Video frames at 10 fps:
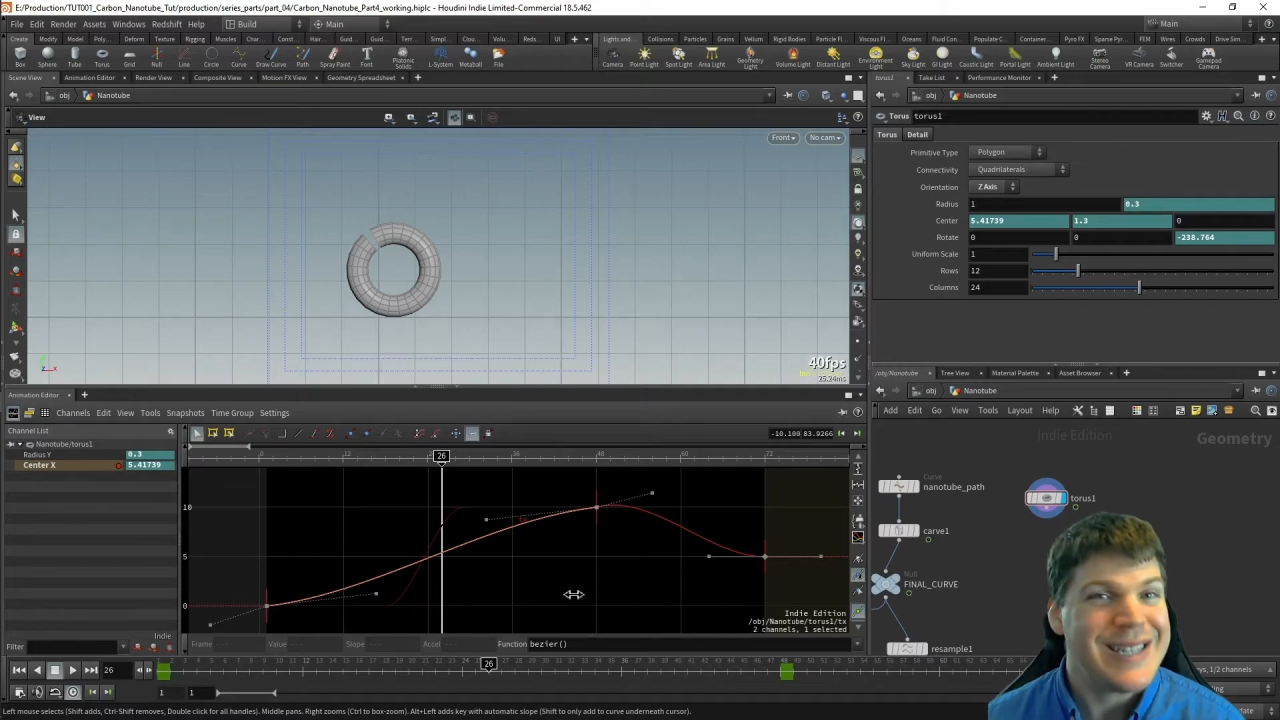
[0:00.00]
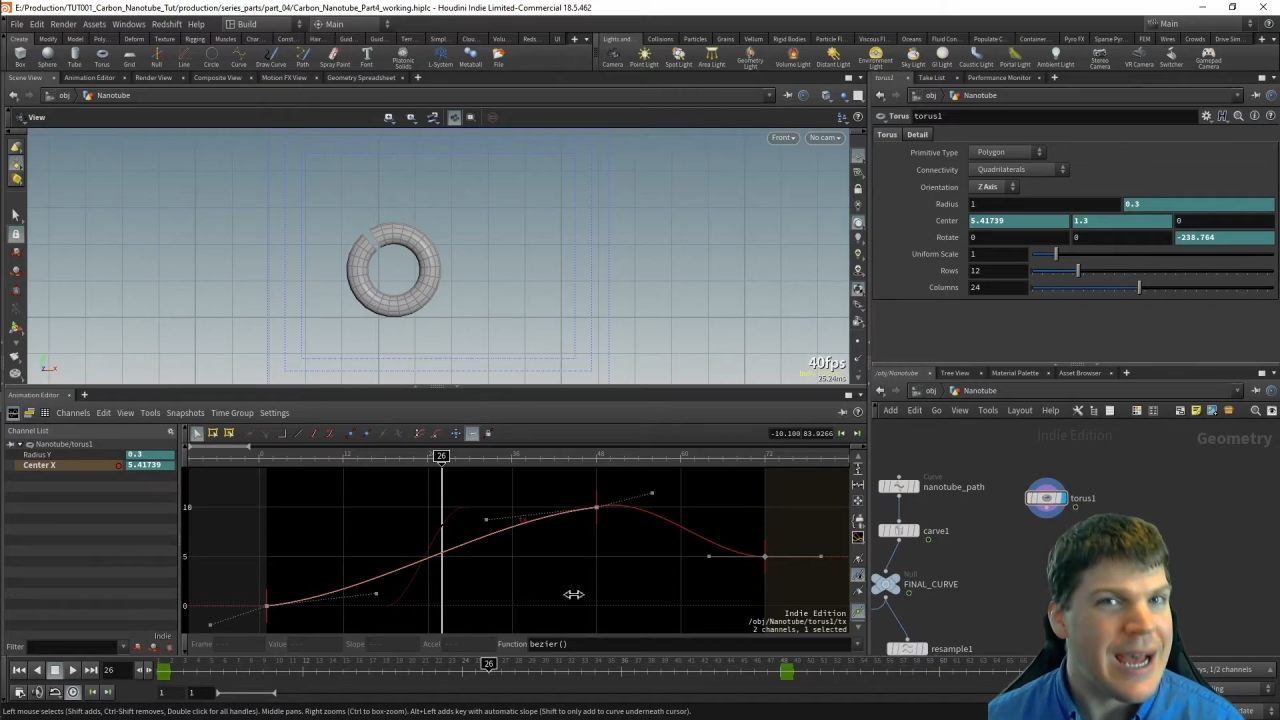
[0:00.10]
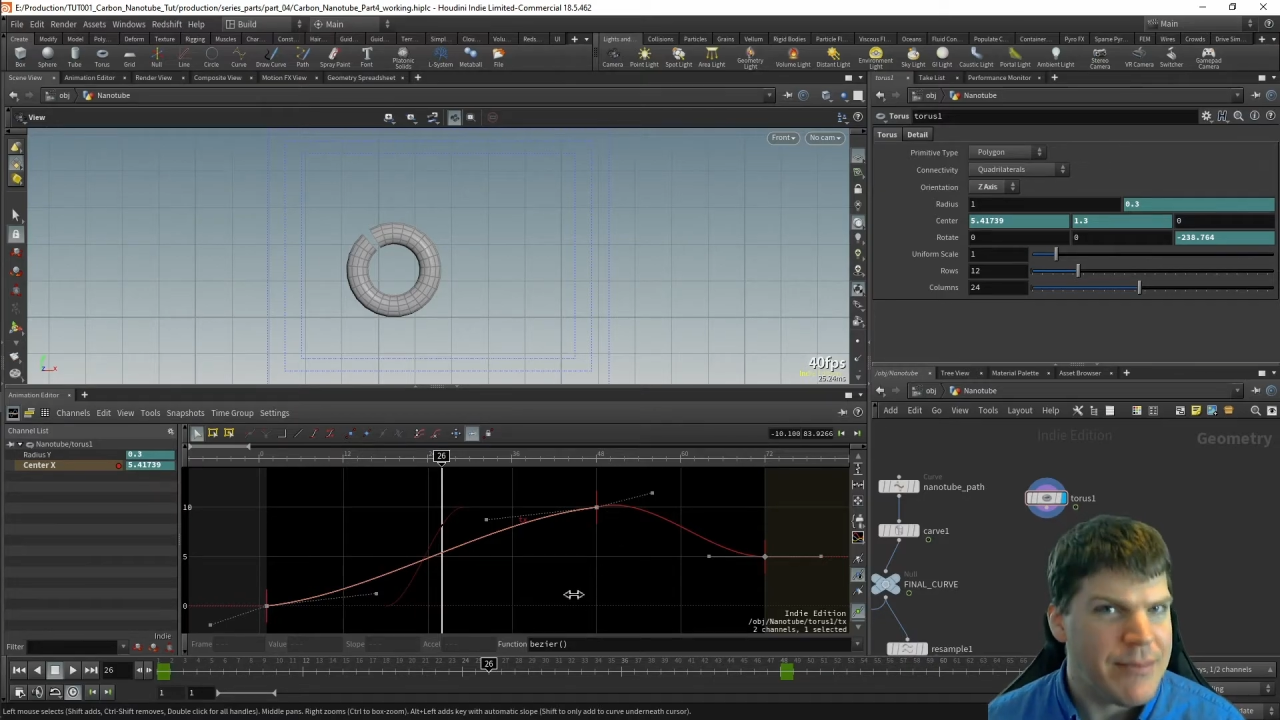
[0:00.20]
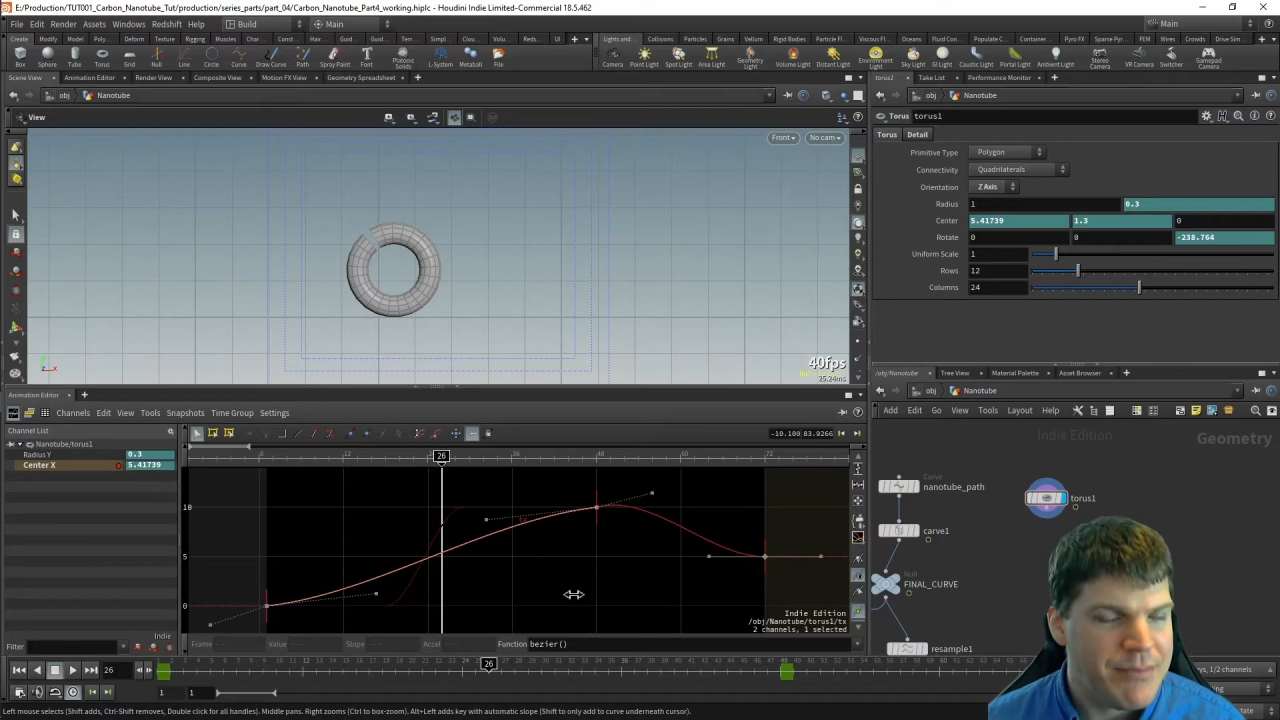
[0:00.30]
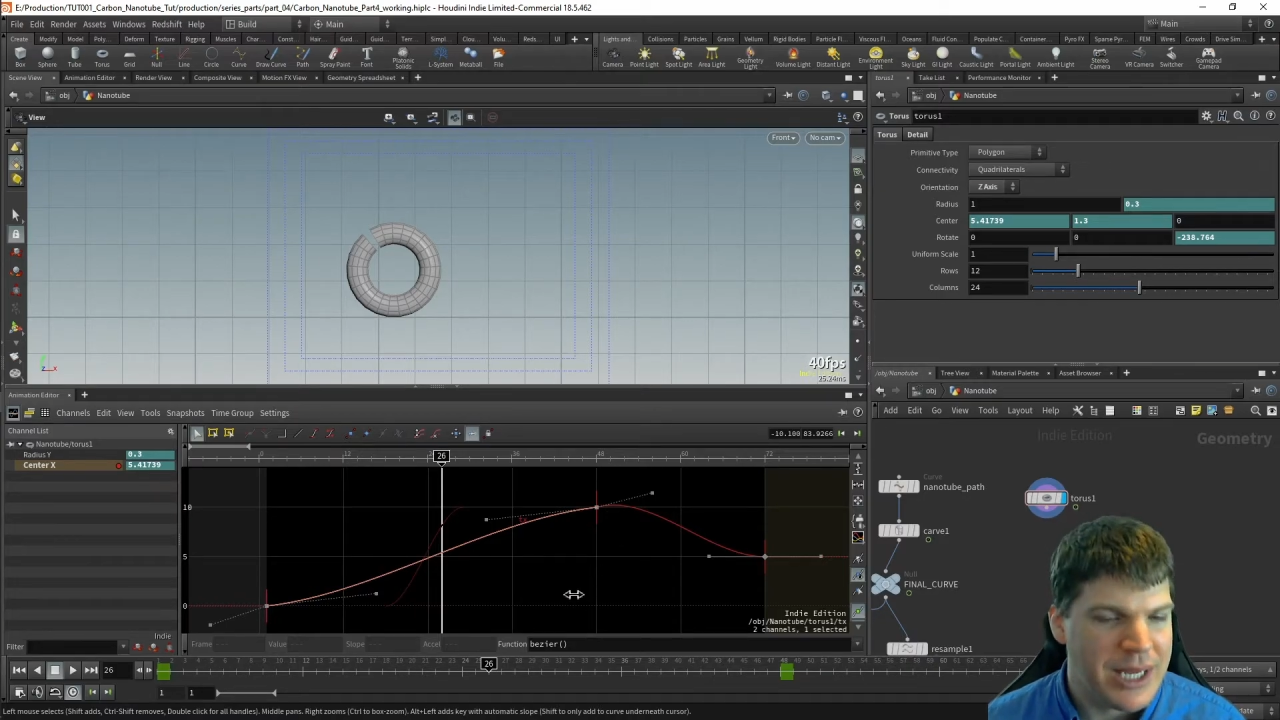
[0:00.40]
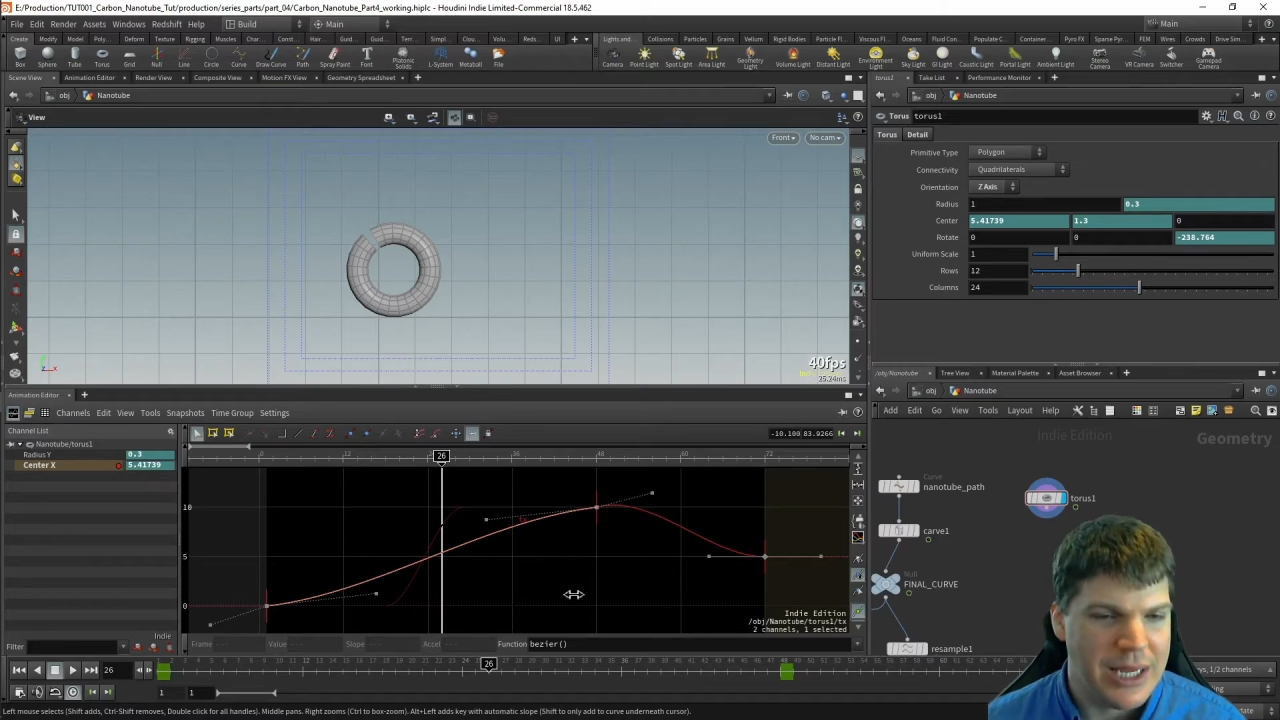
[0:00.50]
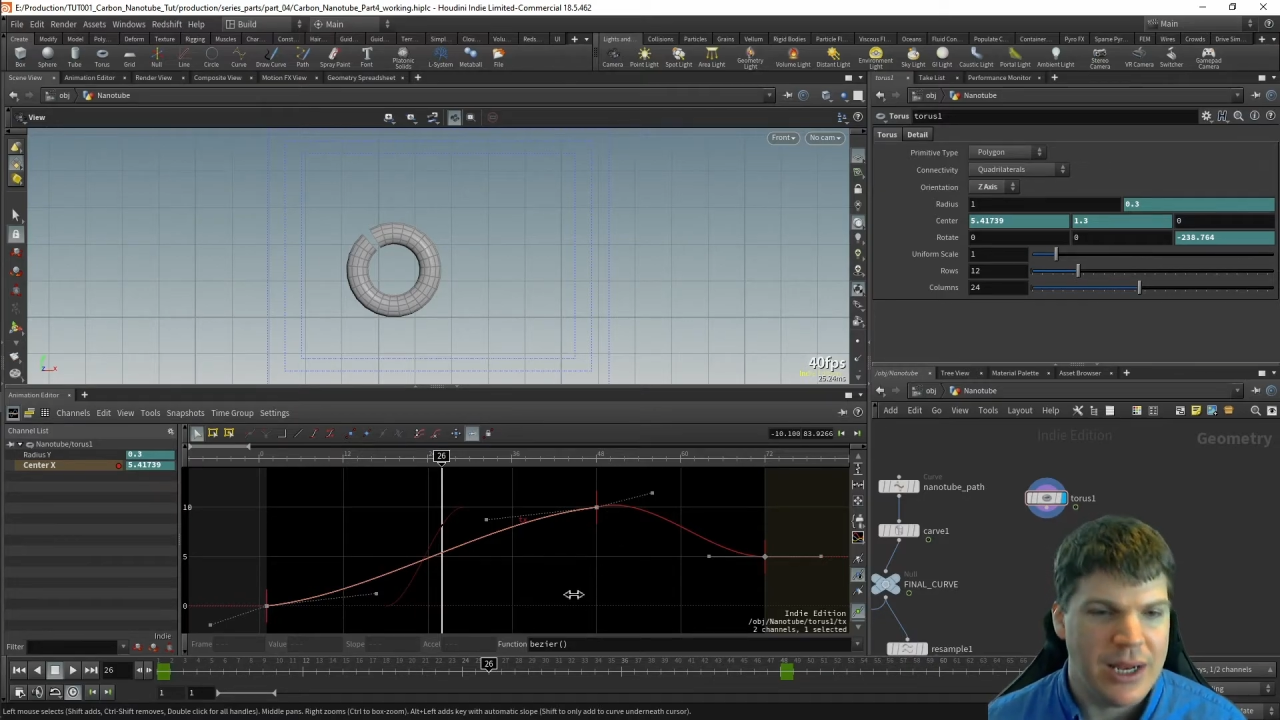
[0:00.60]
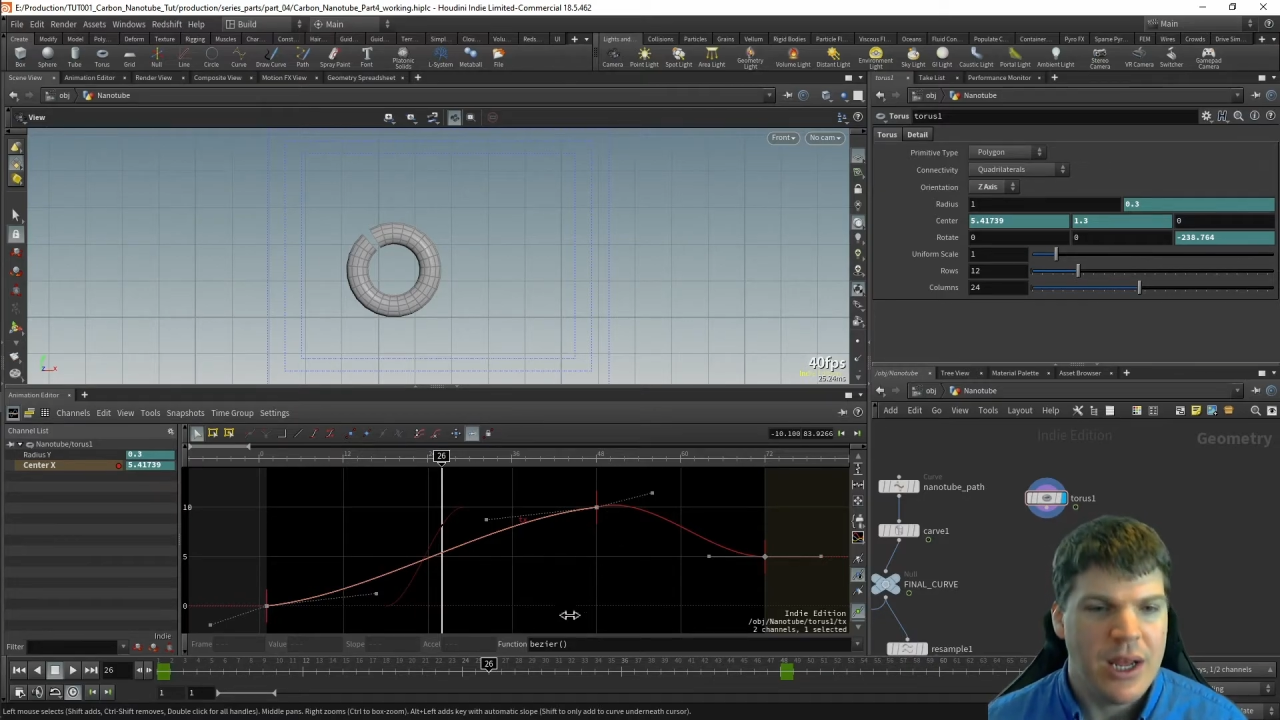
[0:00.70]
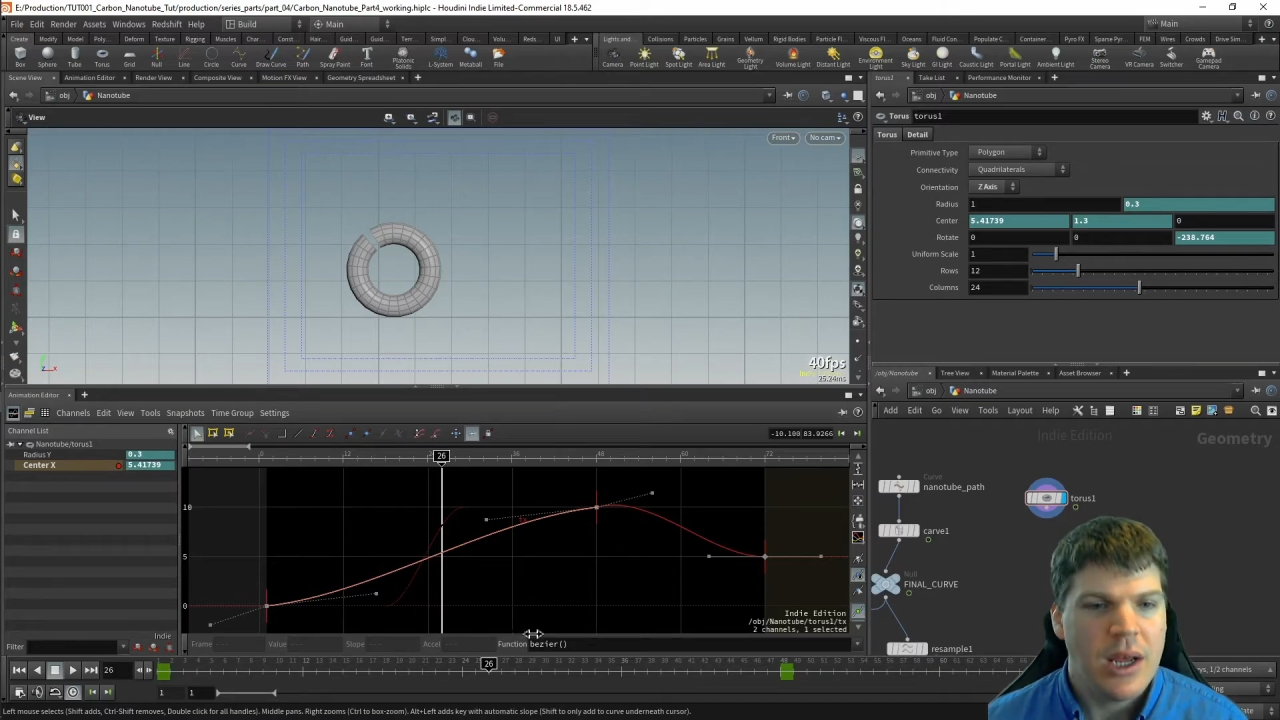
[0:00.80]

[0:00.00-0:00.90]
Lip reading: that mean?